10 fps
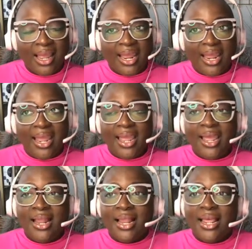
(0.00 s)

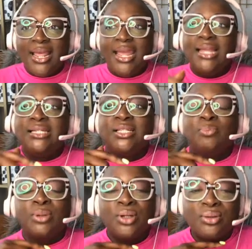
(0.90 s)
And it
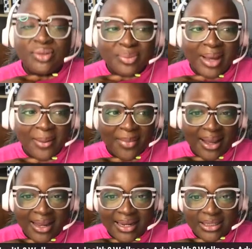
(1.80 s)
just blows my
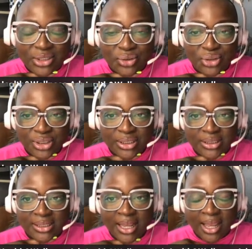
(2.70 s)
mind to
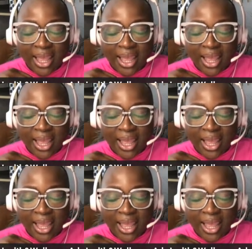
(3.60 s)
just